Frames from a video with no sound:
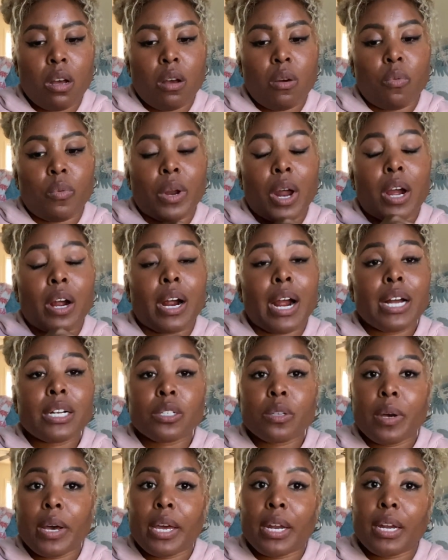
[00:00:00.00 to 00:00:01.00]
When I
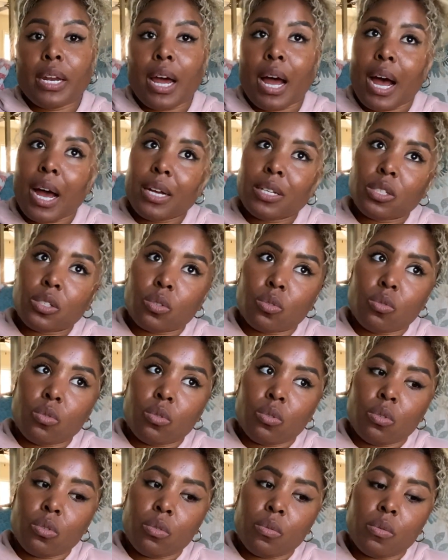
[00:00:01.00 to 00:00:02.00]
graduated high
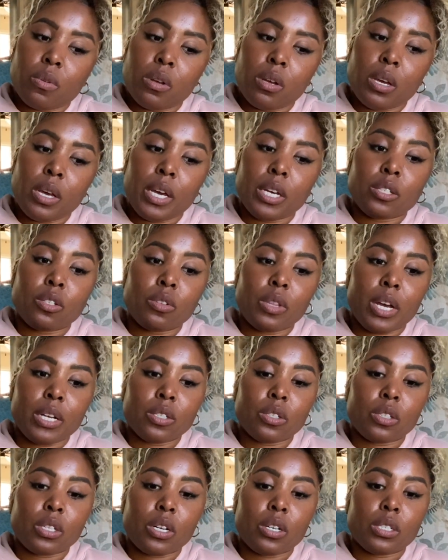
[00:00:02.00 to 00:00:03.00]
school in
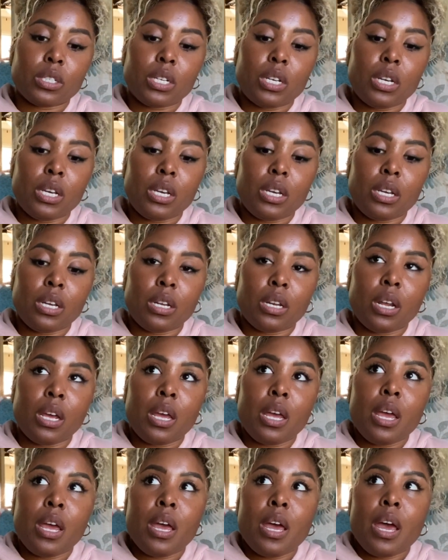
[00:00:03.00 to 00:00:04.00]
2013,
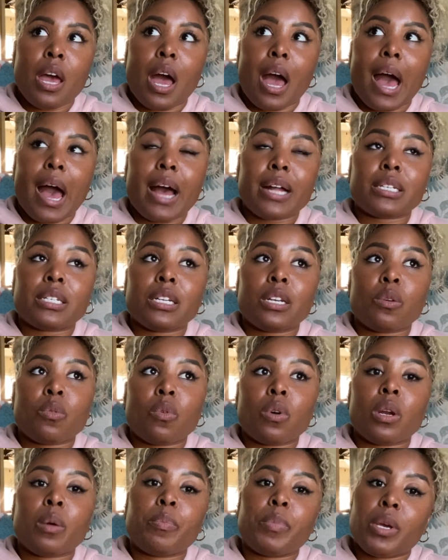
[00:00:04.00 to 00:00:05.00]
I didn't
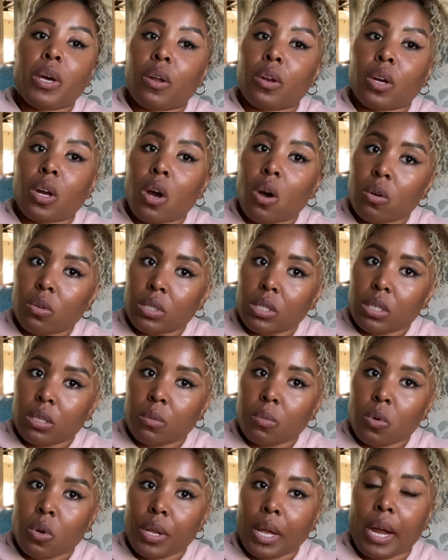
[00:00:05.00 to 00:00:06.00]
want to be on the coast
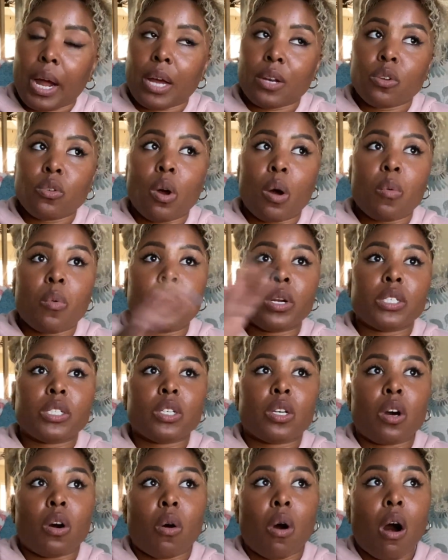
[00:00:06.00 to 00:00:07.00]
anymore. Like I knew I wanted to
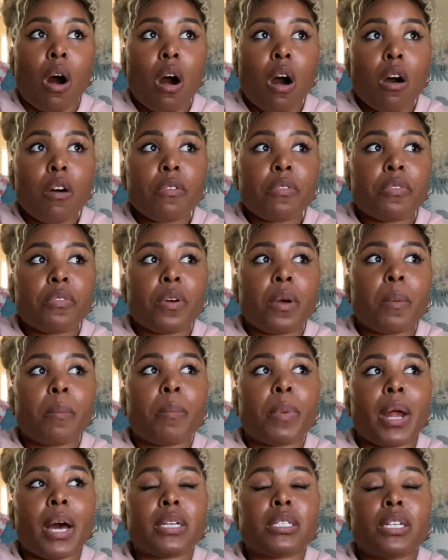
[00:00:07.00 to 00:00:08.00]
go off
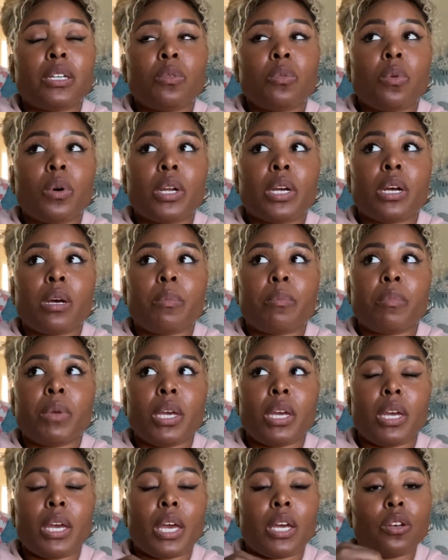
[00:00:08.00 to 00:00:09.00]
but I didn't want to
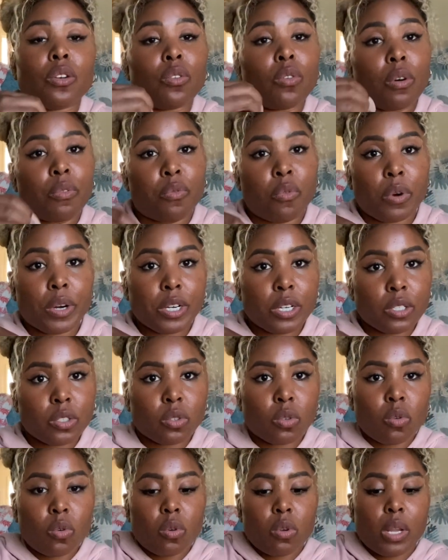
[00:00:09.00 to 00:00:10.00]
commit and do a four-year
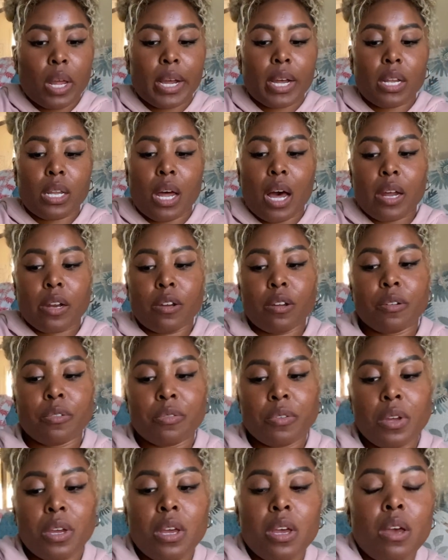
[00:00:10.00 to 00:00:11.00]
school like a lot of
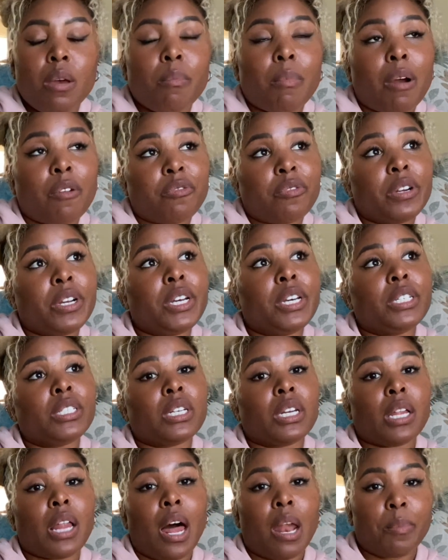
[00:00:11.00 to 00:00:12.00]
my friends
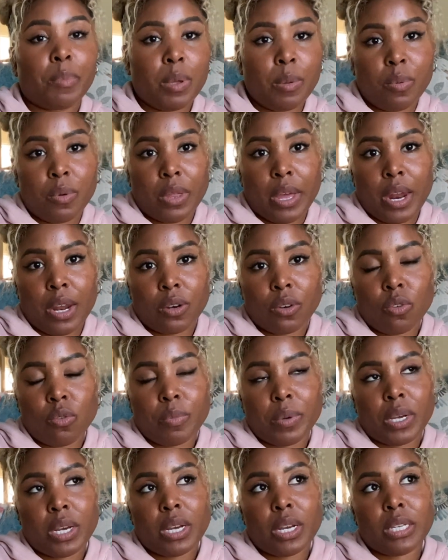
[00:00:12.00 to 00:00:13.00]
and a lot of people that I knew
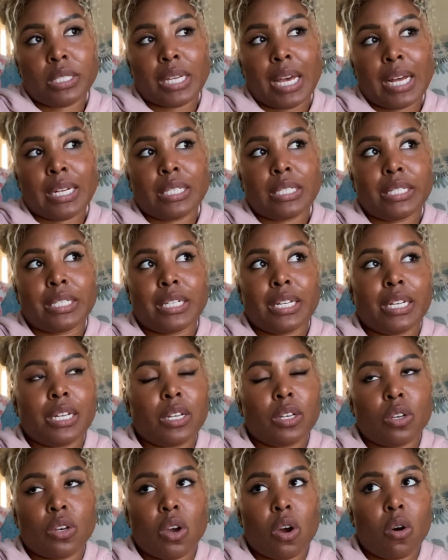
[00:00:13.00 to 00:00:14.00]
because I
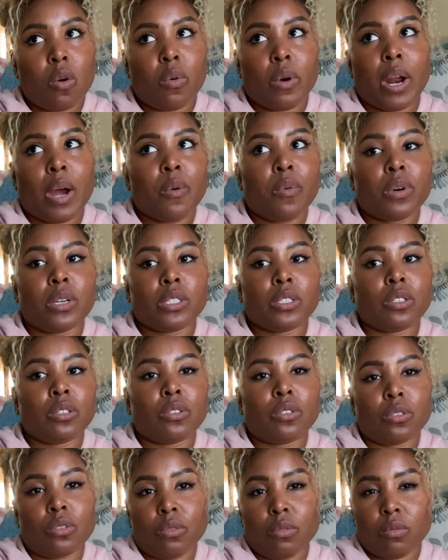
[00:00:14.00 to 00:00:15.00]
didn't know what I wanted to
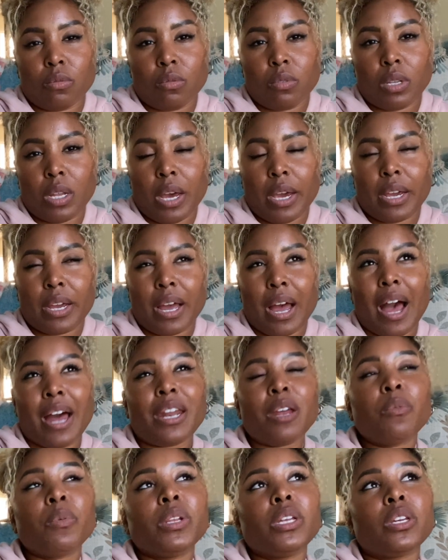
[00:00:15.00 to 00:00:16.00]
do. Like, I
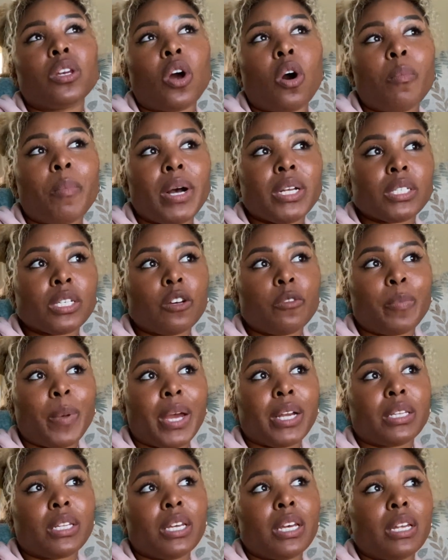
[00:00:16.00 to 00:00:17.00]
didn't really know myself
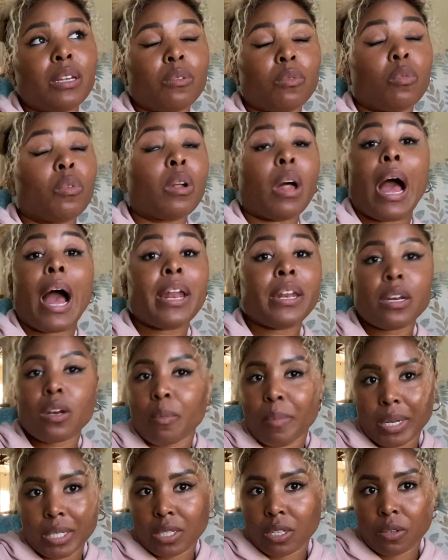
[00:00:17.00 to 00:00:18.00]
back then. I didn't know
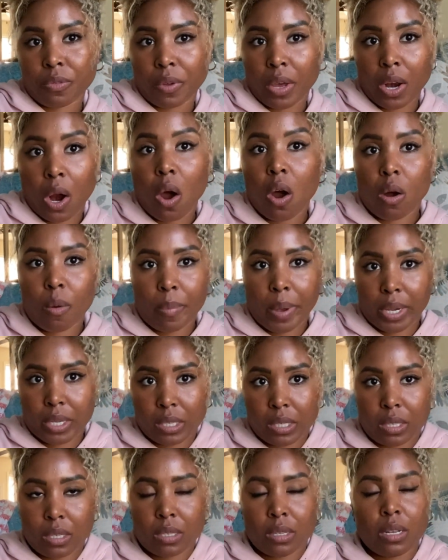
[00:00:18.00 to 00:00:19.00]
myself at all back
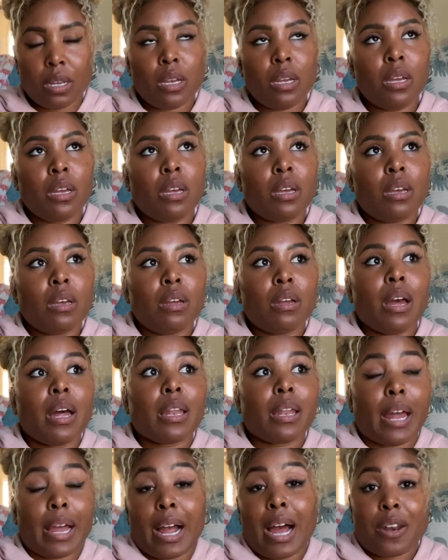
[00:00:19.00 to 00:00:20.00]
then.
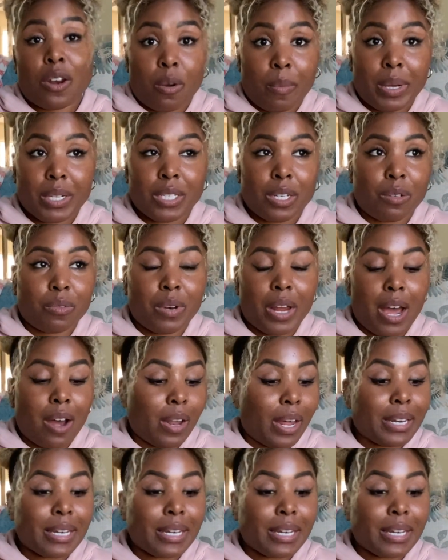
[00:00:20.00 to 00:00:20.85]
Like I know myself now, like